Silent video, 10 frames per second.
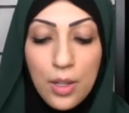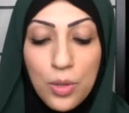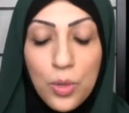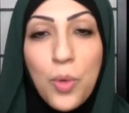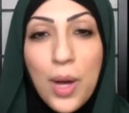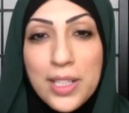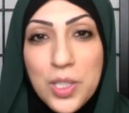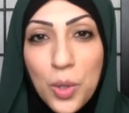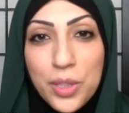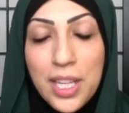
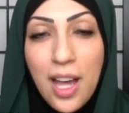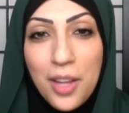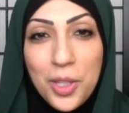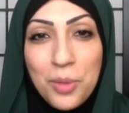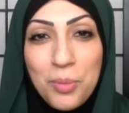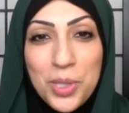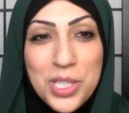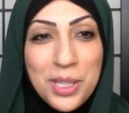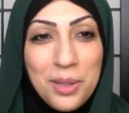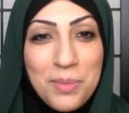
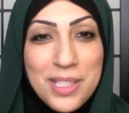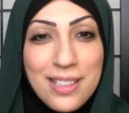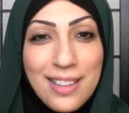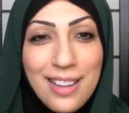Muslims